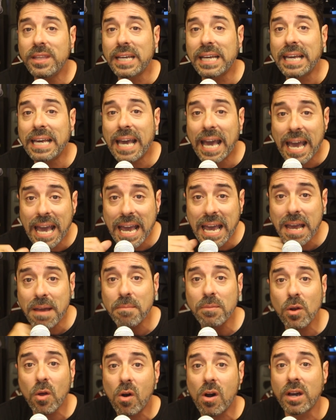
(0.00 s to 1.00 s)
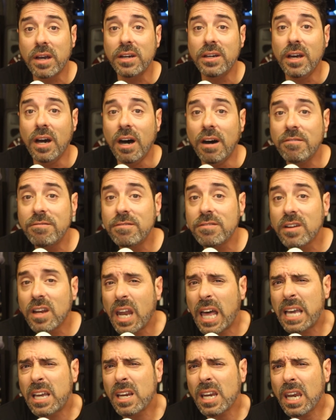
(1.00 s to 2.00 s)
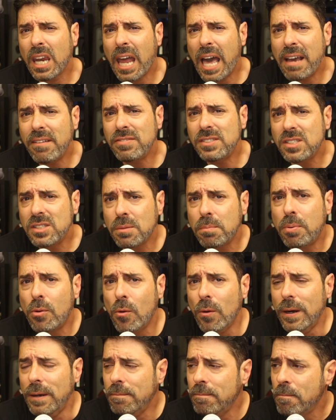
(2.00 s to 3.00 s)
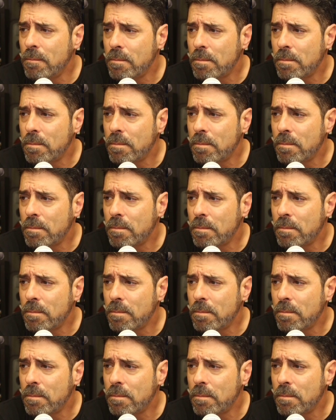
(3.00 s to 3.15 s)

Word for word: the game long enough, like life support,